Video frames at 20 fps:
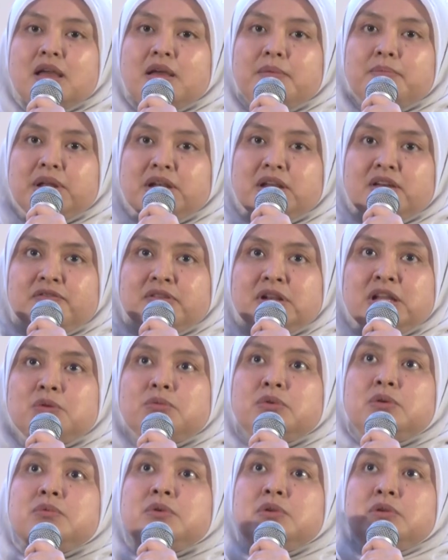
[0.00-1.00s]
but definitely
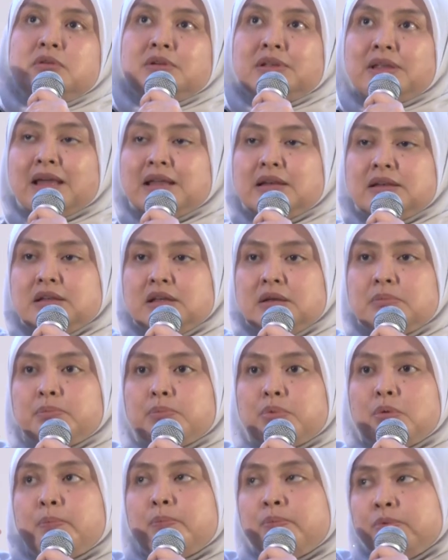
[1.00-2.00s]
we will look at the
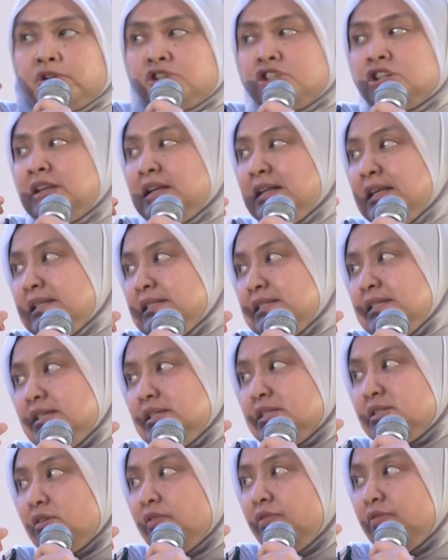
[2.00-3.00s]

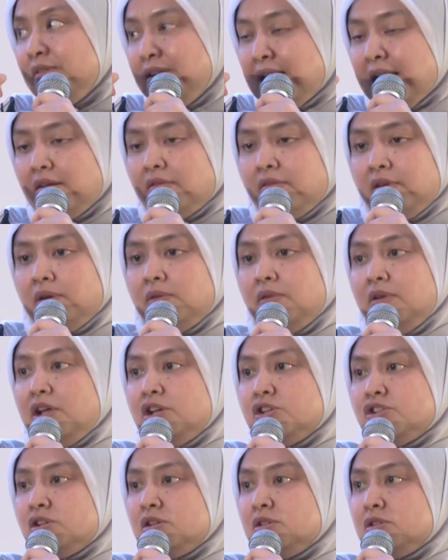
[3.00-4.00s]
proportionalities of that
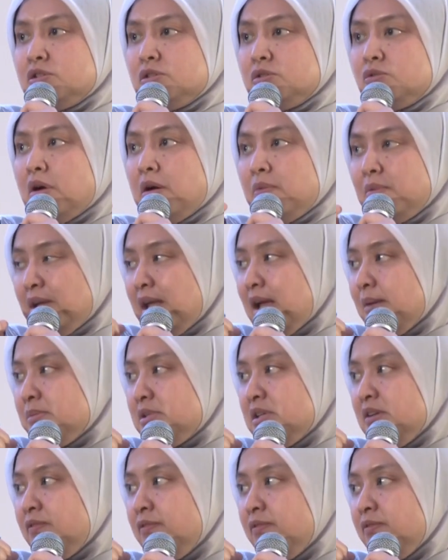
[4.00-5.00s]
regulations to our
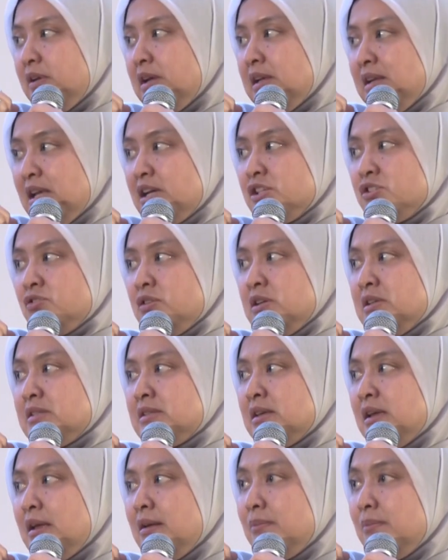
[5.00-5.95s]
captive industries